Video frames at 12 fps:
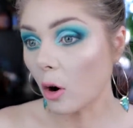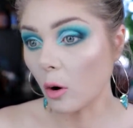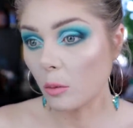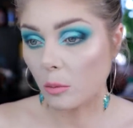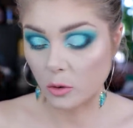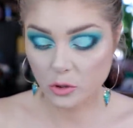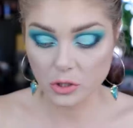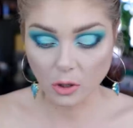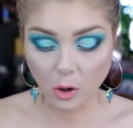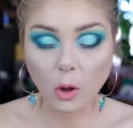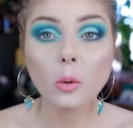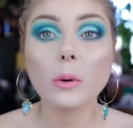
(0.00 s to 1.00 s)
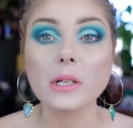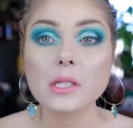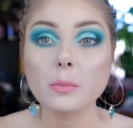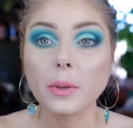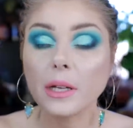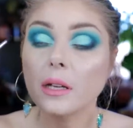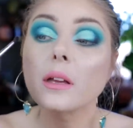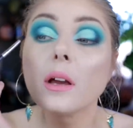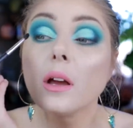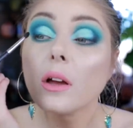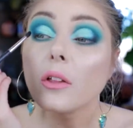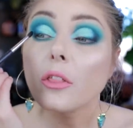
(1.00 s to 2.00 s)
almost always pick
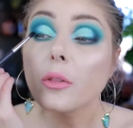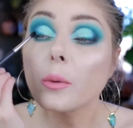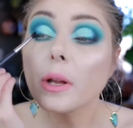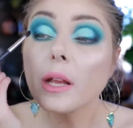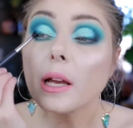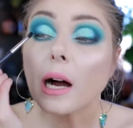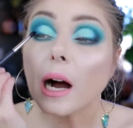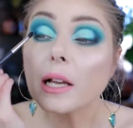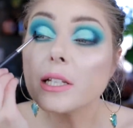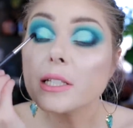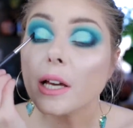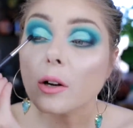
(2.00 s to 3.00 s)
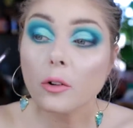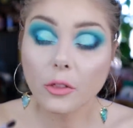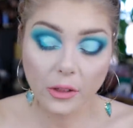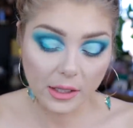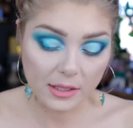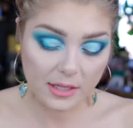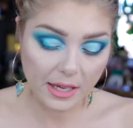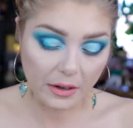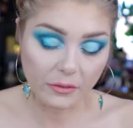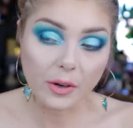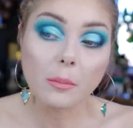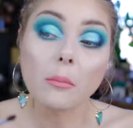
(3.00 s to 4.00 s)
three eyeshadow things
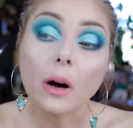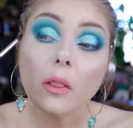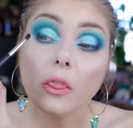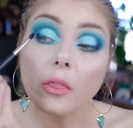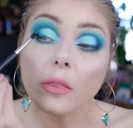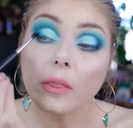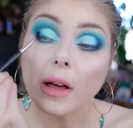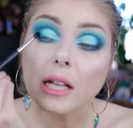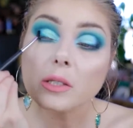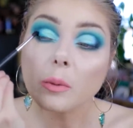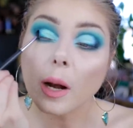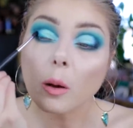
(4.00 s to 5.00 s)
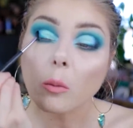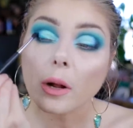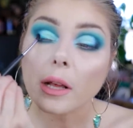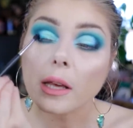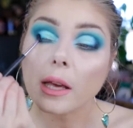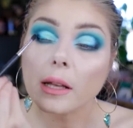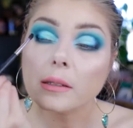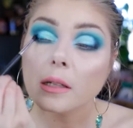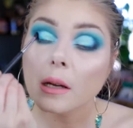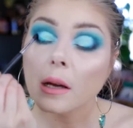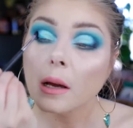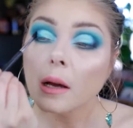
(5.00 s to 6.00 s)
every month. That's what I wanna get.
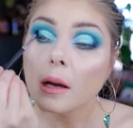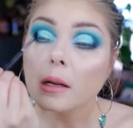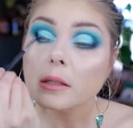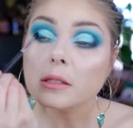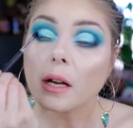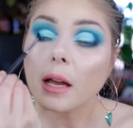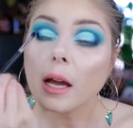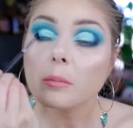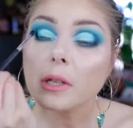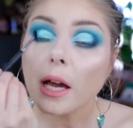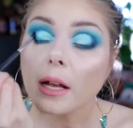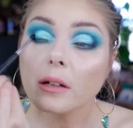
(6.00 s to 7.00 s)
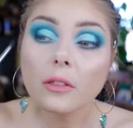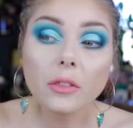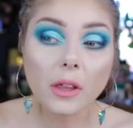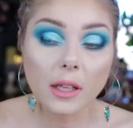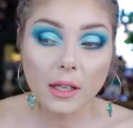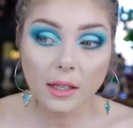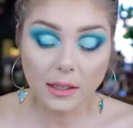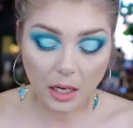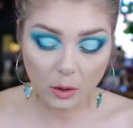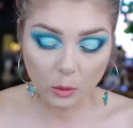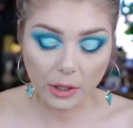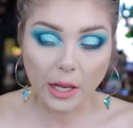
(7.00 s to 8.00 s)
So I am kind of thinking
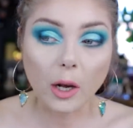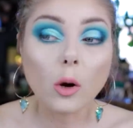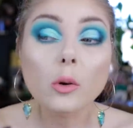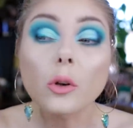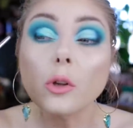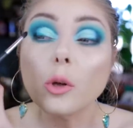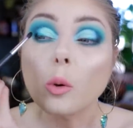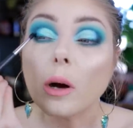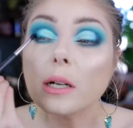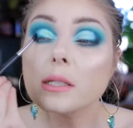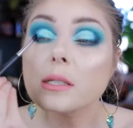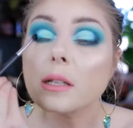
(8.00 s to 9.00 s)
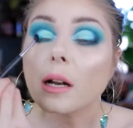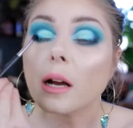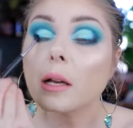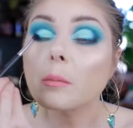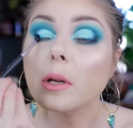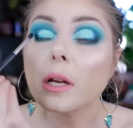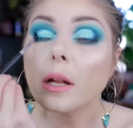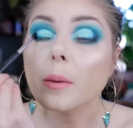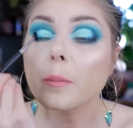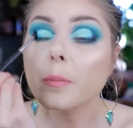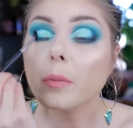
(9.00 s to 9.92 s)
now when I go to U S that I am gonna